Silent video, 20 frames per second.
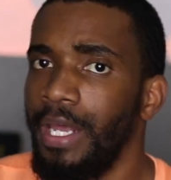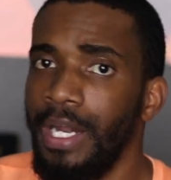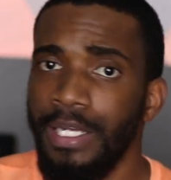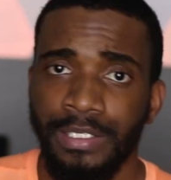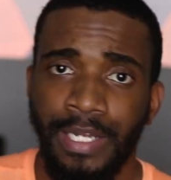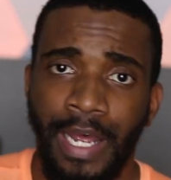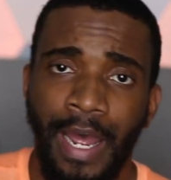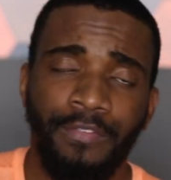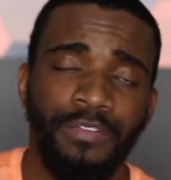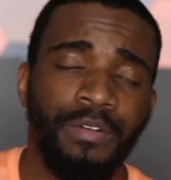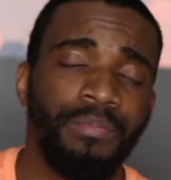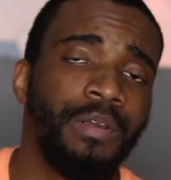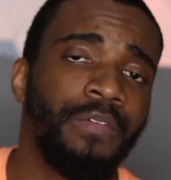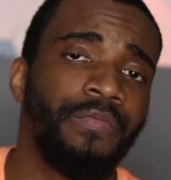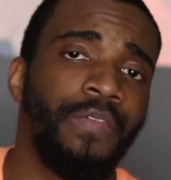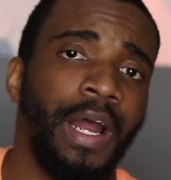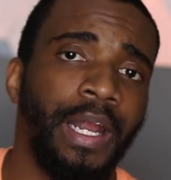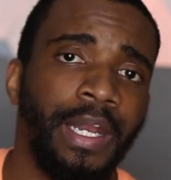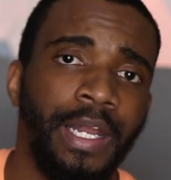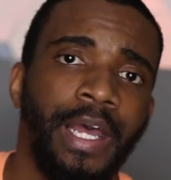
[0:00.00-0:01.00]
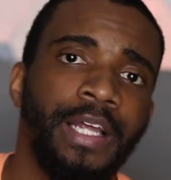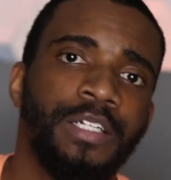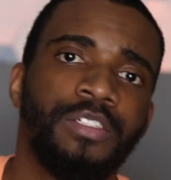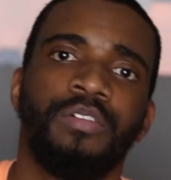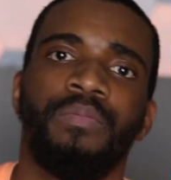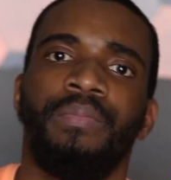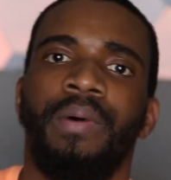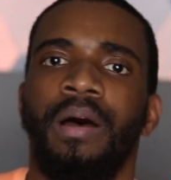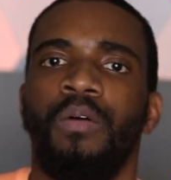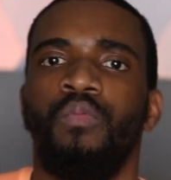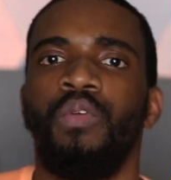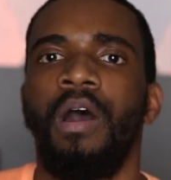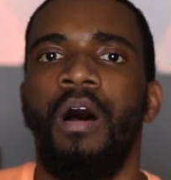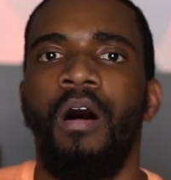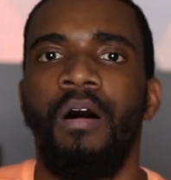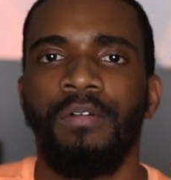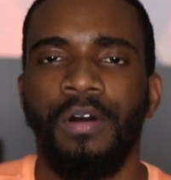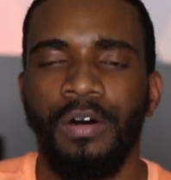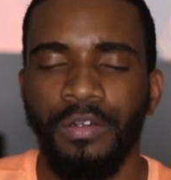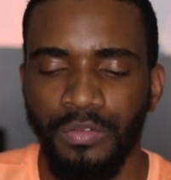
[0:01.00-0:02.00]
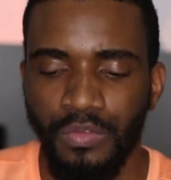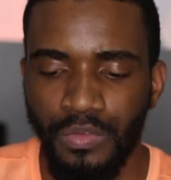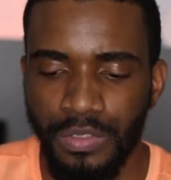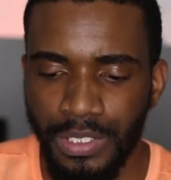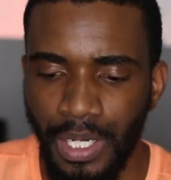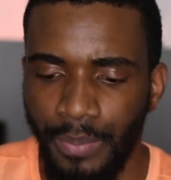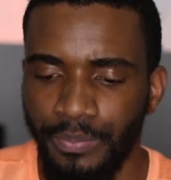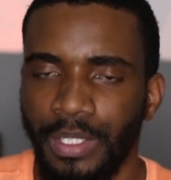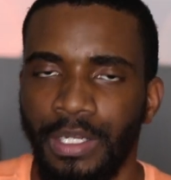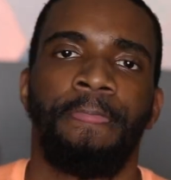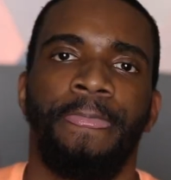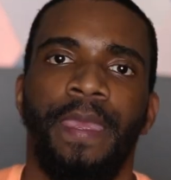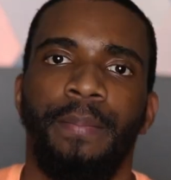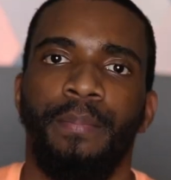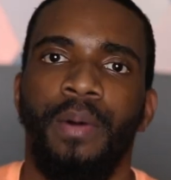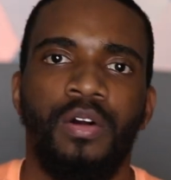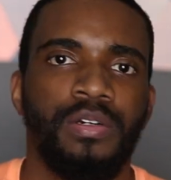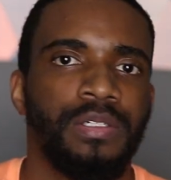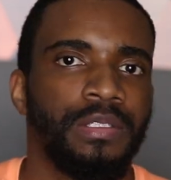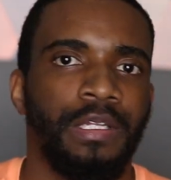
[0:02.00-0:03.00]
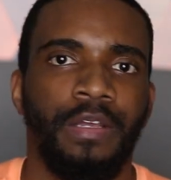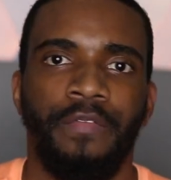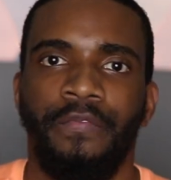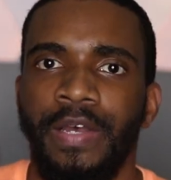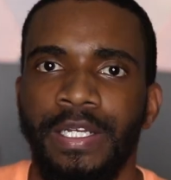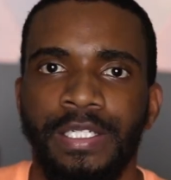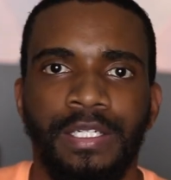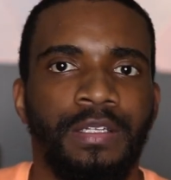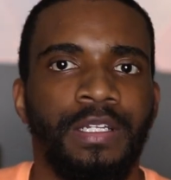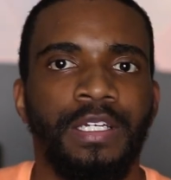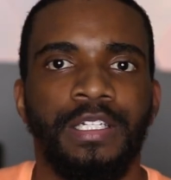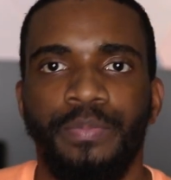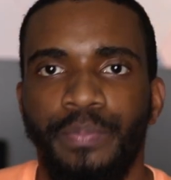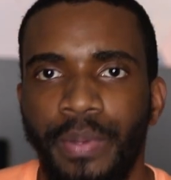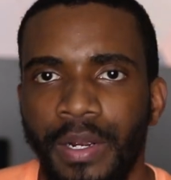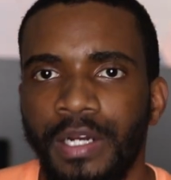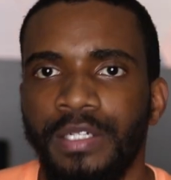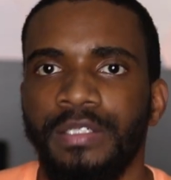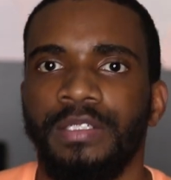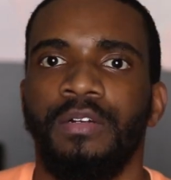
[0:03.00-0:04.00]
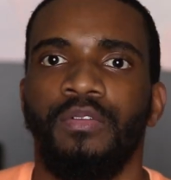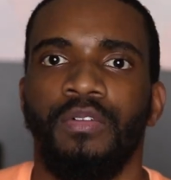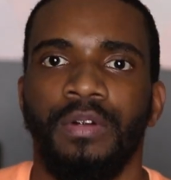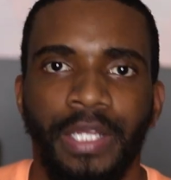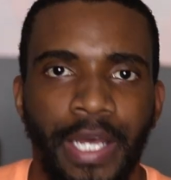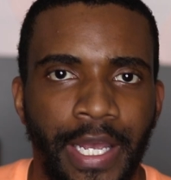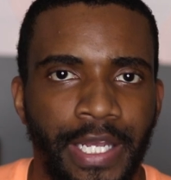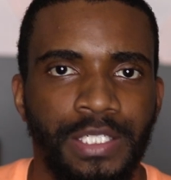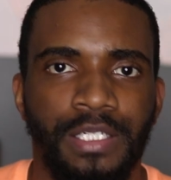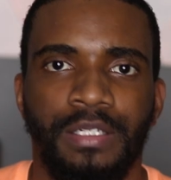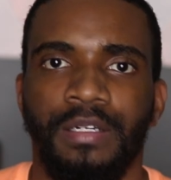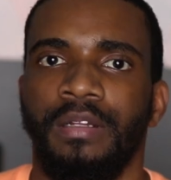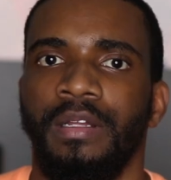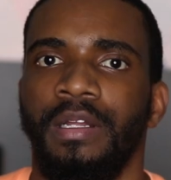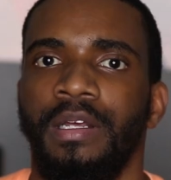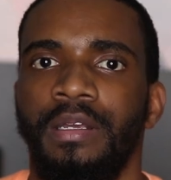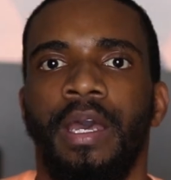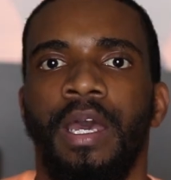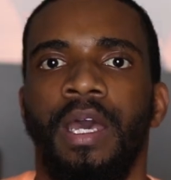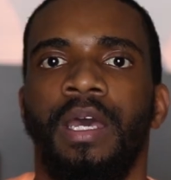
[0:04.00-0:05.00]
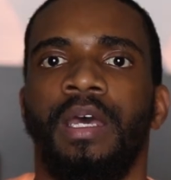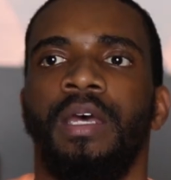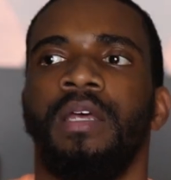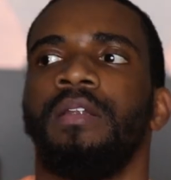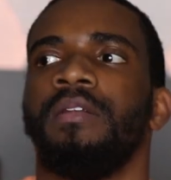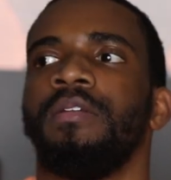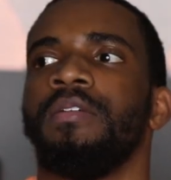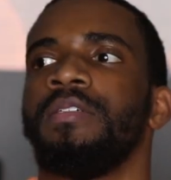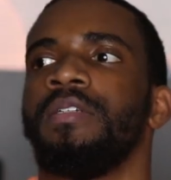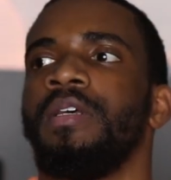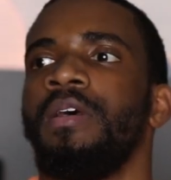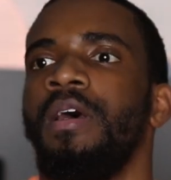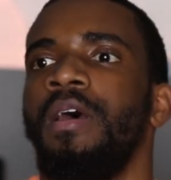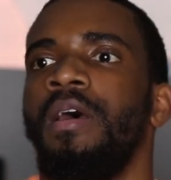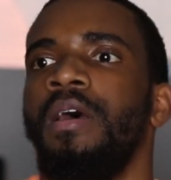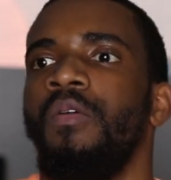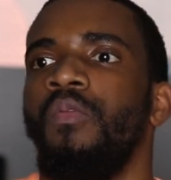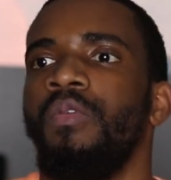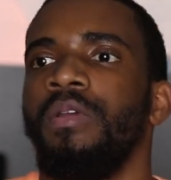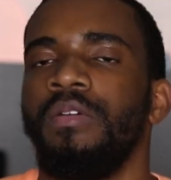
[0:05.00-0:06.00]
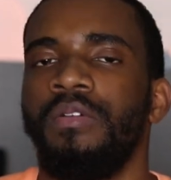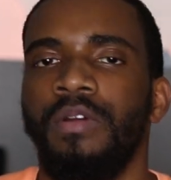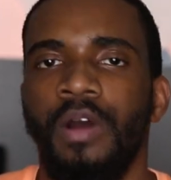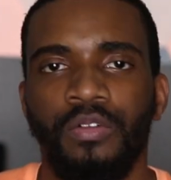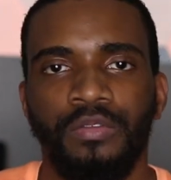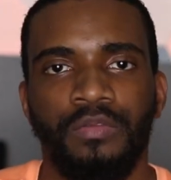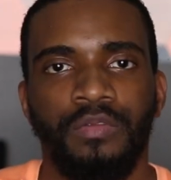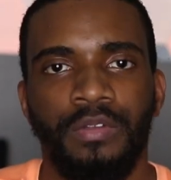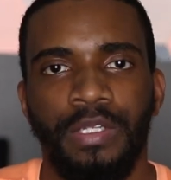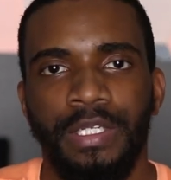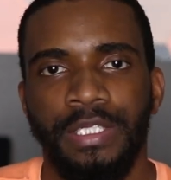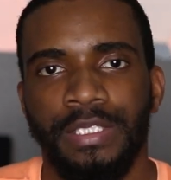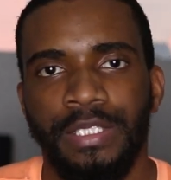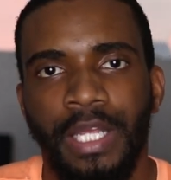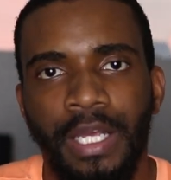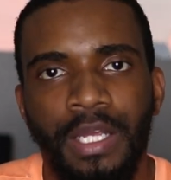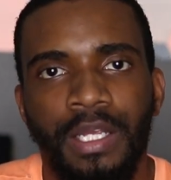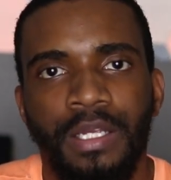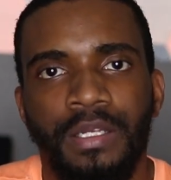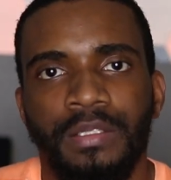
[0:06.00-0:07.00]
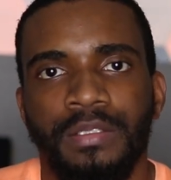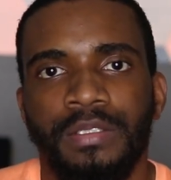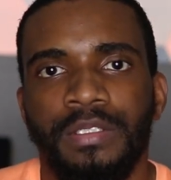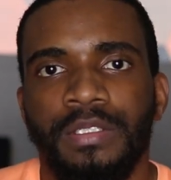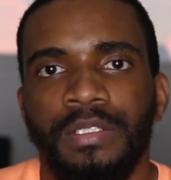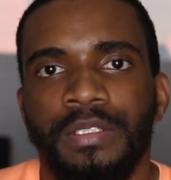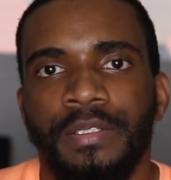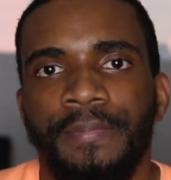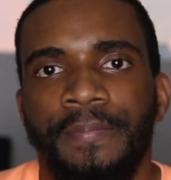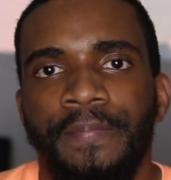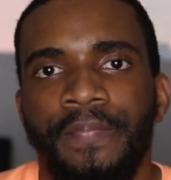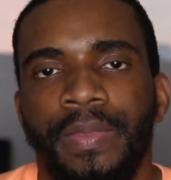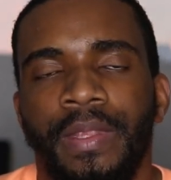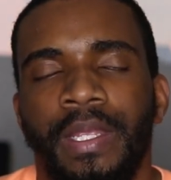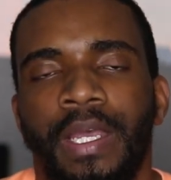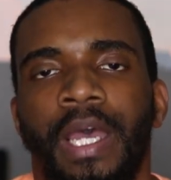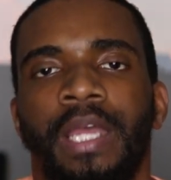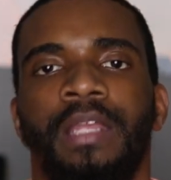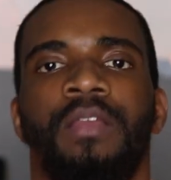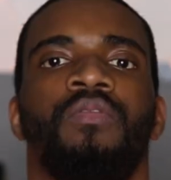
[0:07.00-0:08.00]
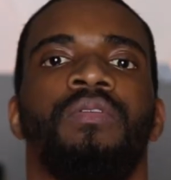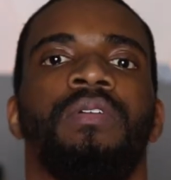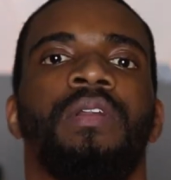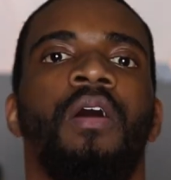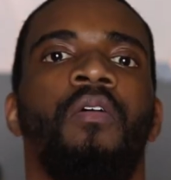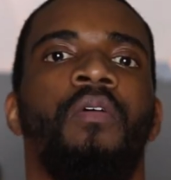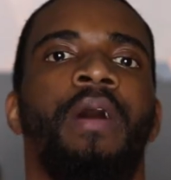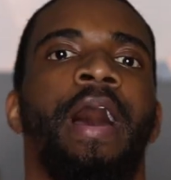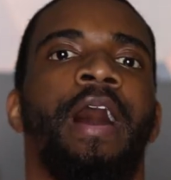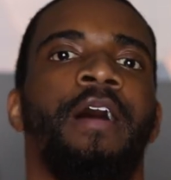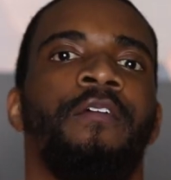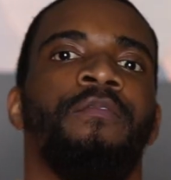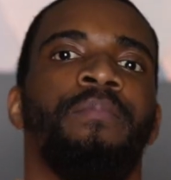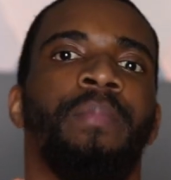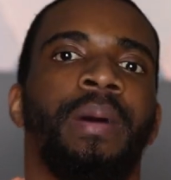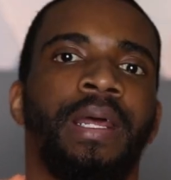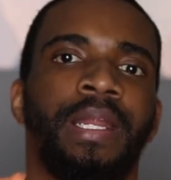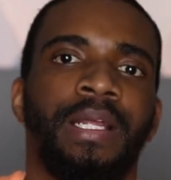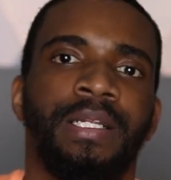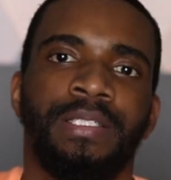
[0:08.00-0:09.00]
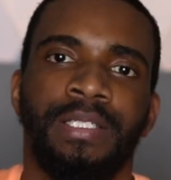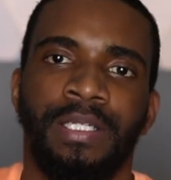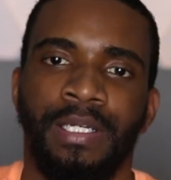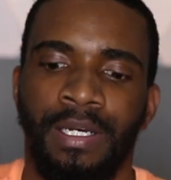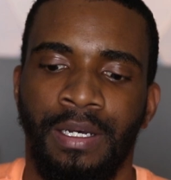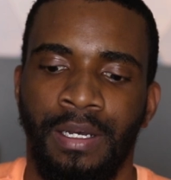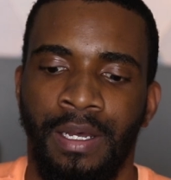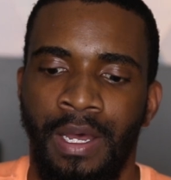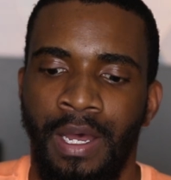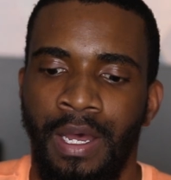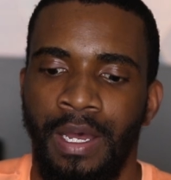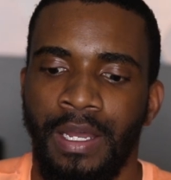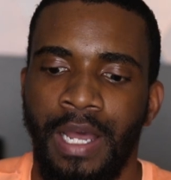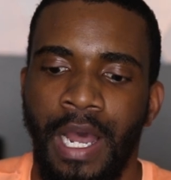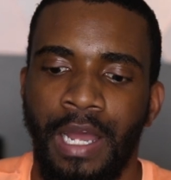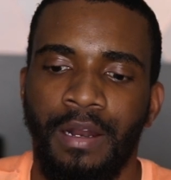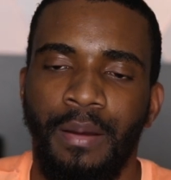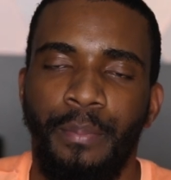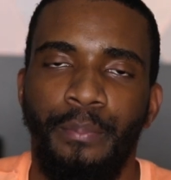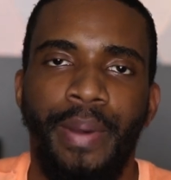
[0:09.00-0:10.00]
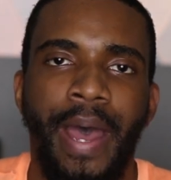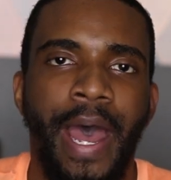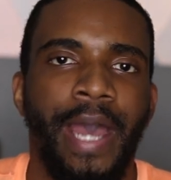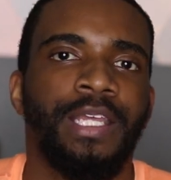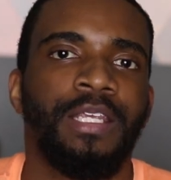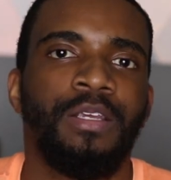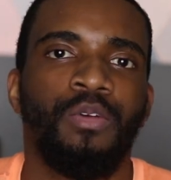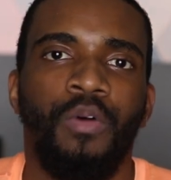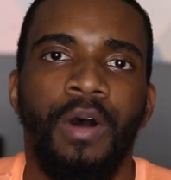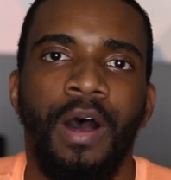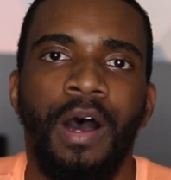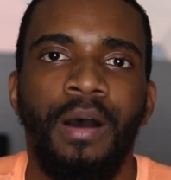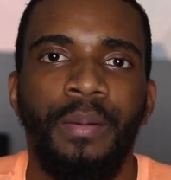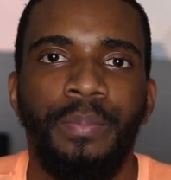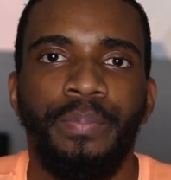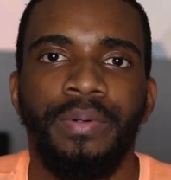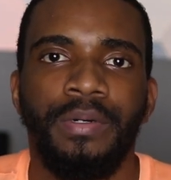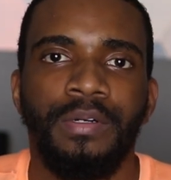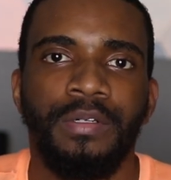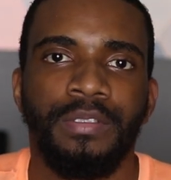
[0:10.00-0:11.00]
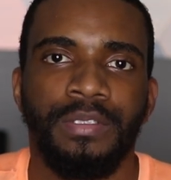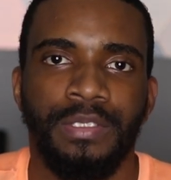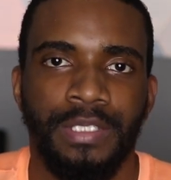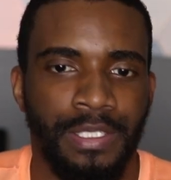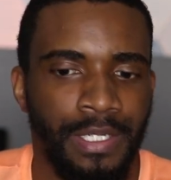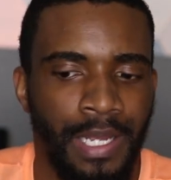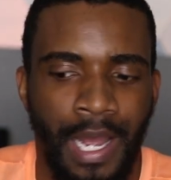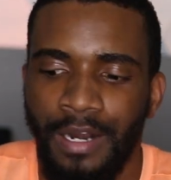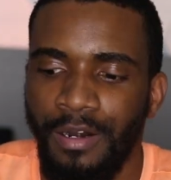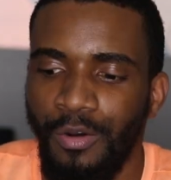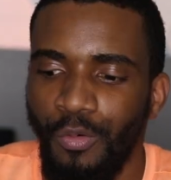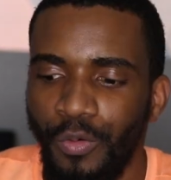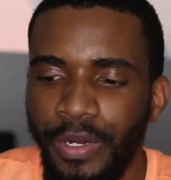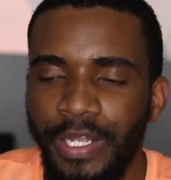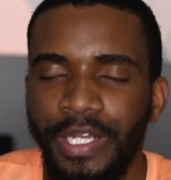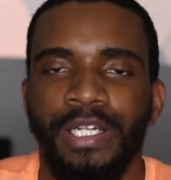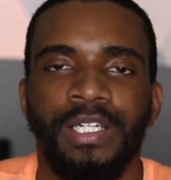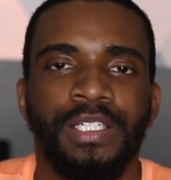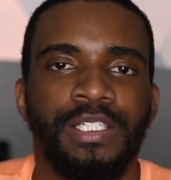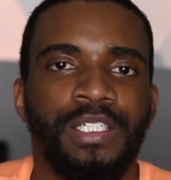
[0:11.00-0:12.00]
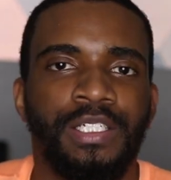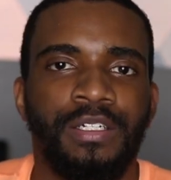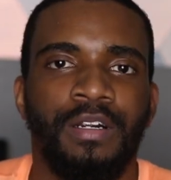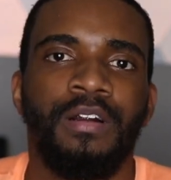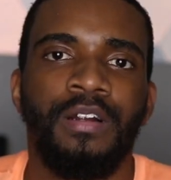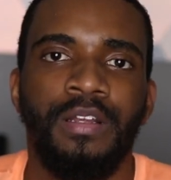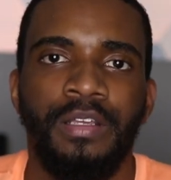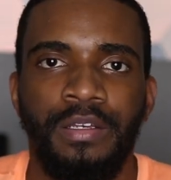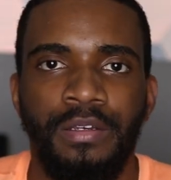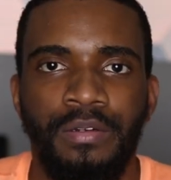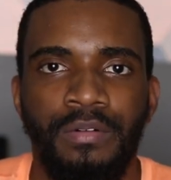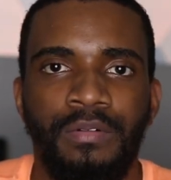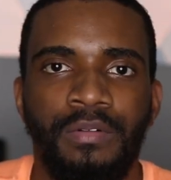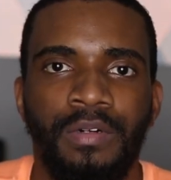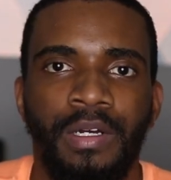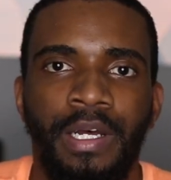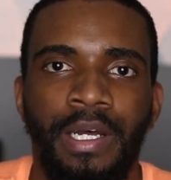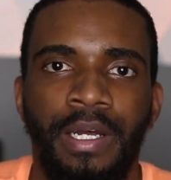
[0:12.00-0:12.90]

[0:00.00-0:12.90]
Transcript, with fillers: It doesn't have to be financial, but we all go through something emotionally, physically, spiritually, relationally. And when you go through these things, and you don't have money to kind of back you up, to kind of reassure you,